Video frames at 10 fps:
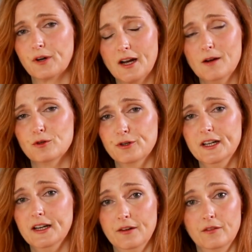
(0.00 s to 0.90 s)

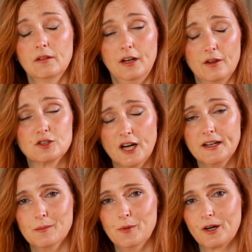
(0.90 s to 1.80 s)
recovery in the
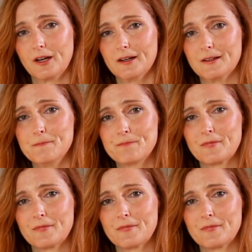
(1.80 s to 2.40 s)
China market.